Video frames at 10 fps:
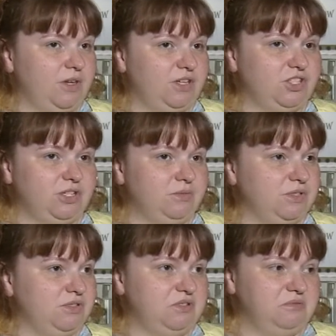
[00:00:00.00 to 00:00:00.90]
because she
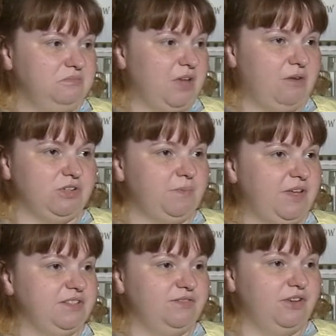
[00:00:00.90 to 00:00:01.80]
was not
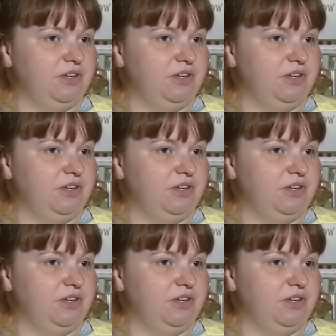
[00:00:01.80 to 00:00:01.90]
responsive